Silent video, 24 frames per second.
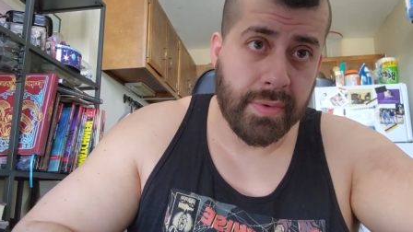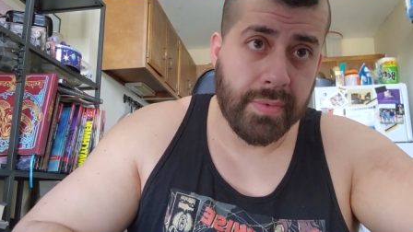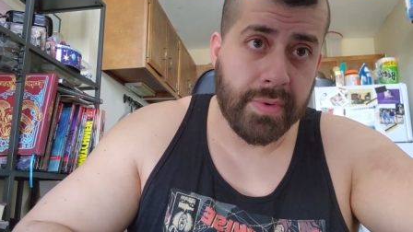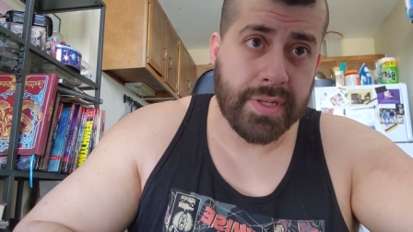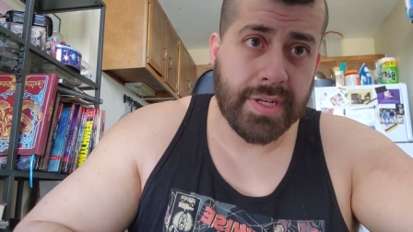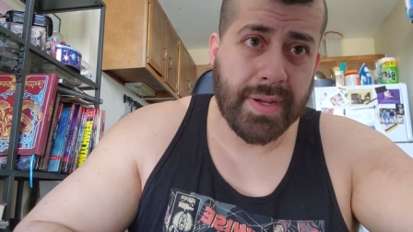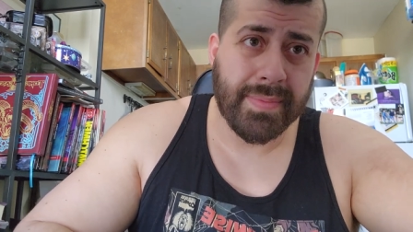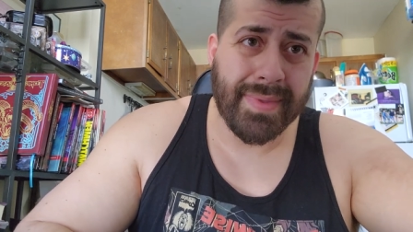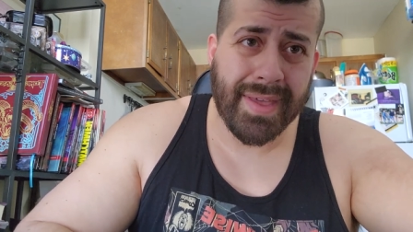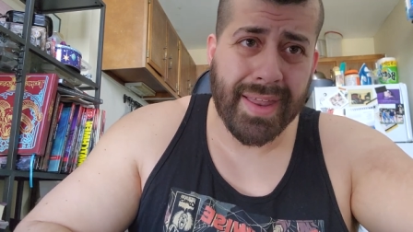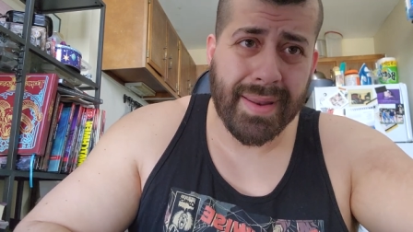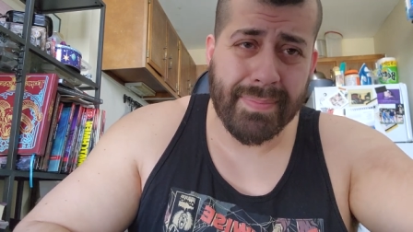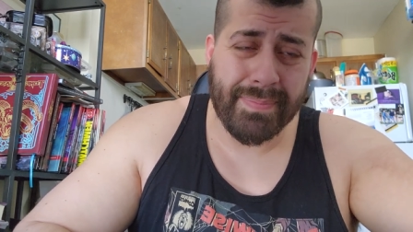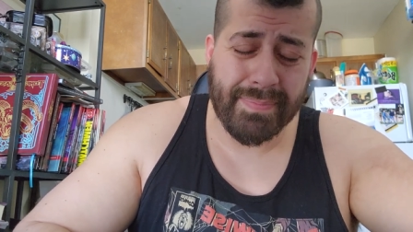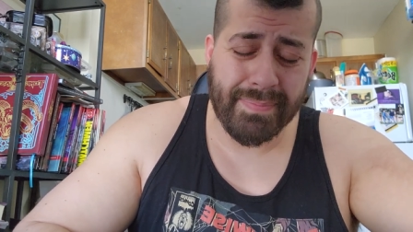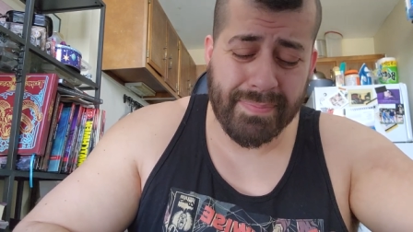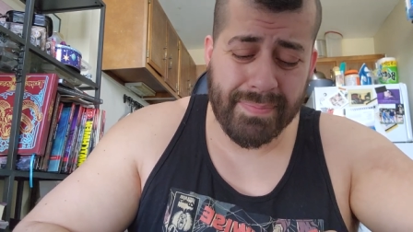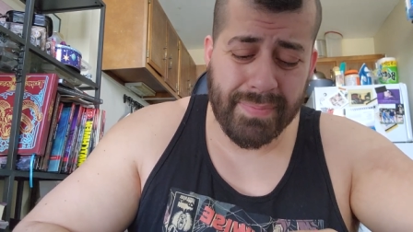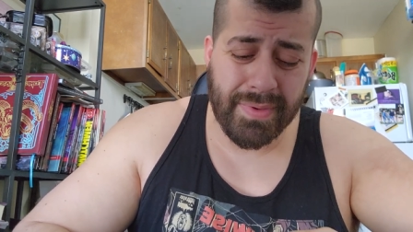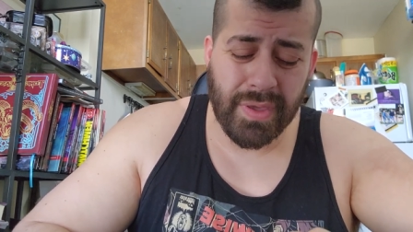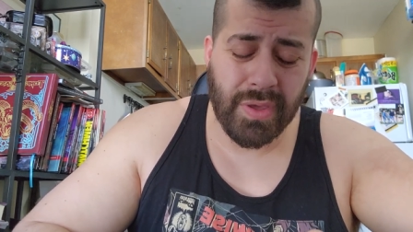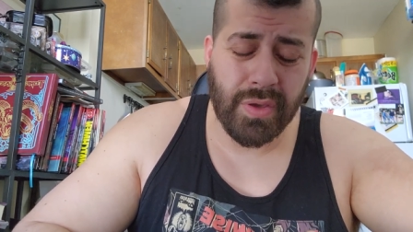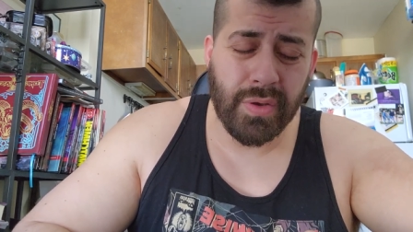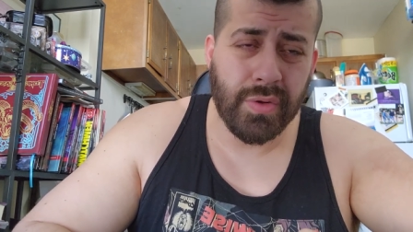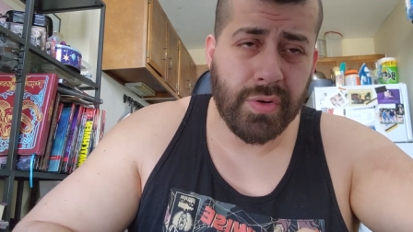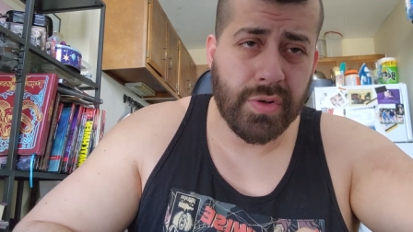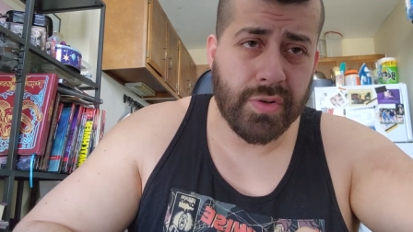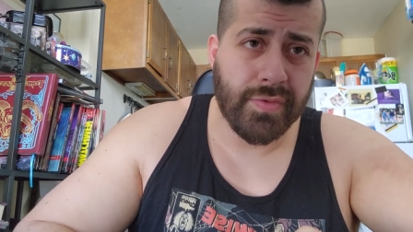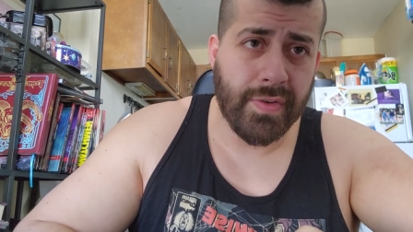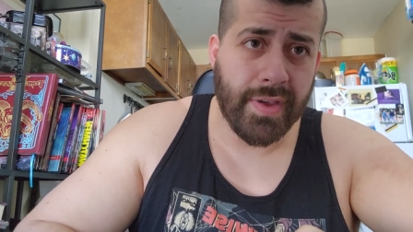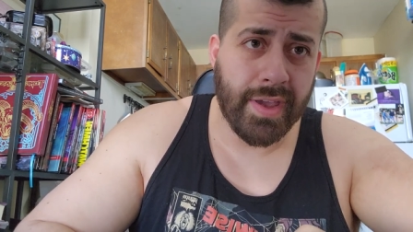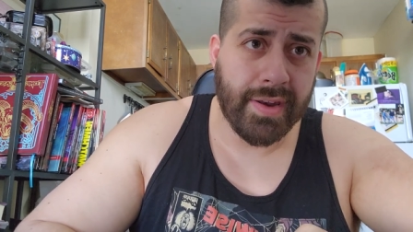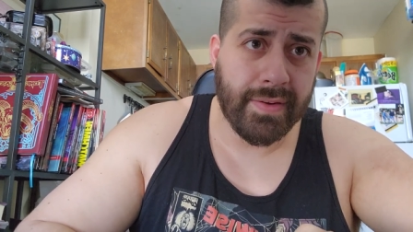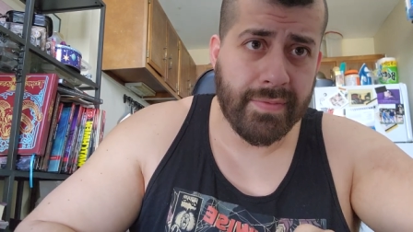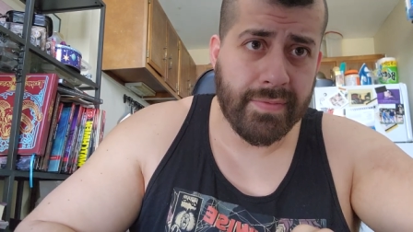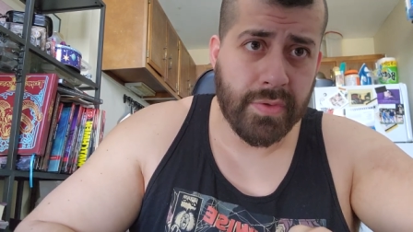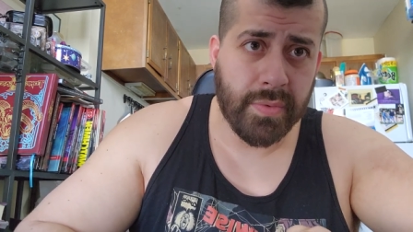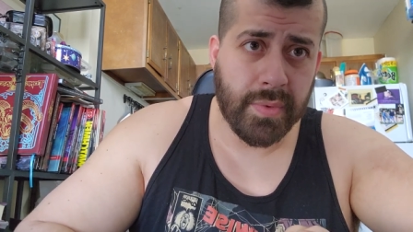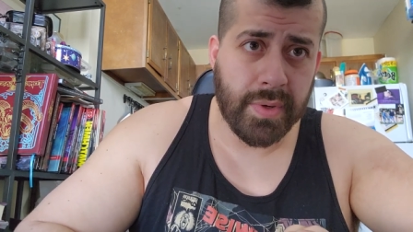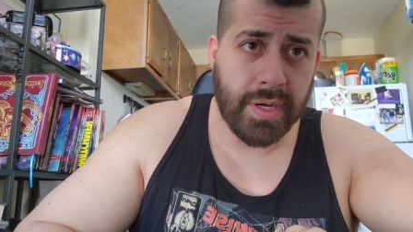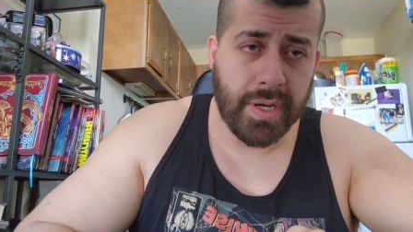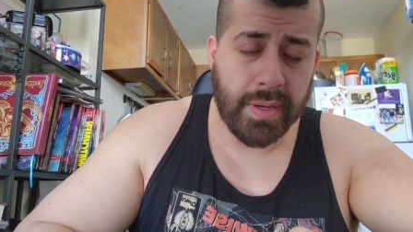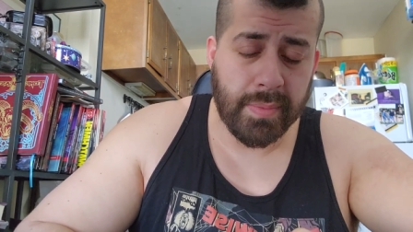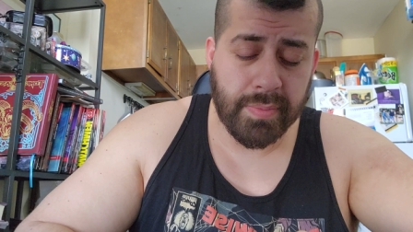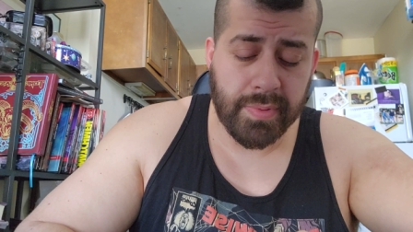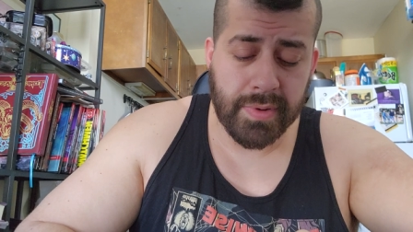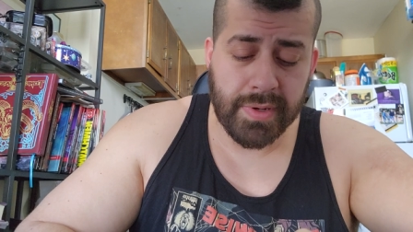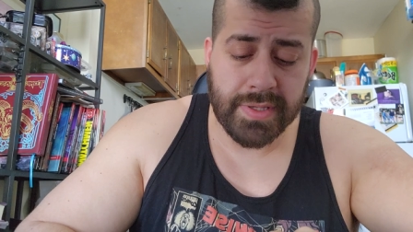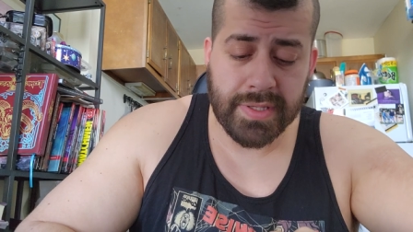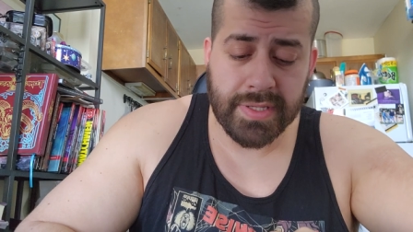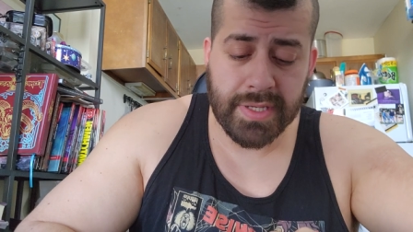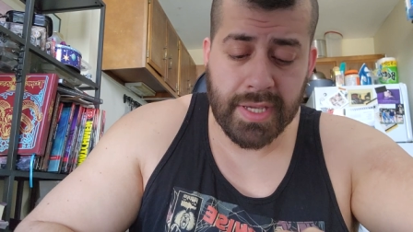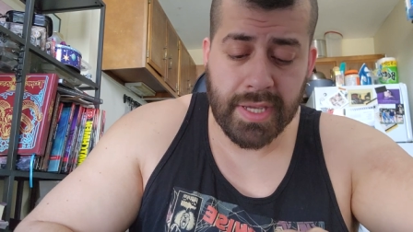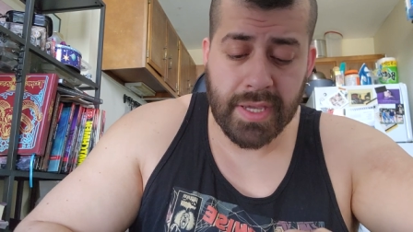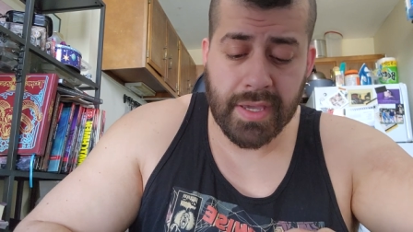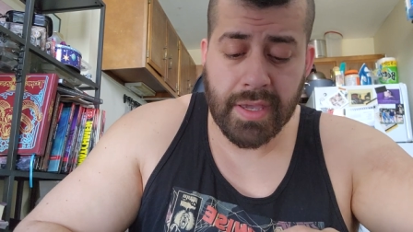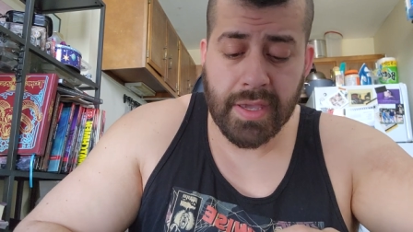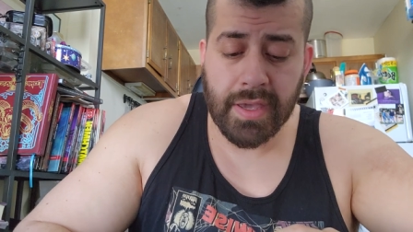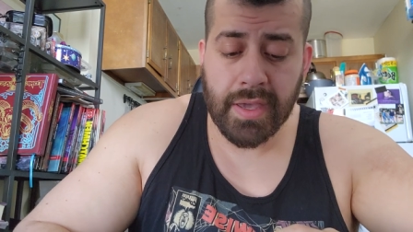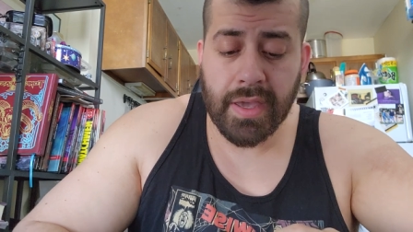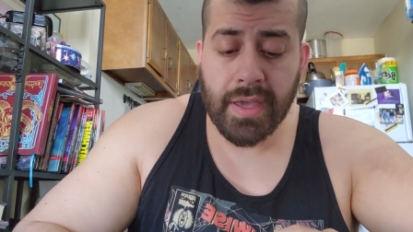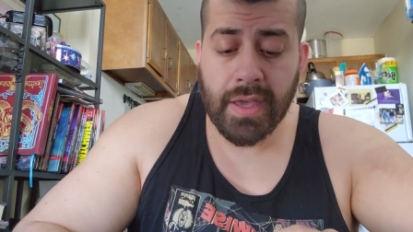which I'm not a huge fan of 3D printing,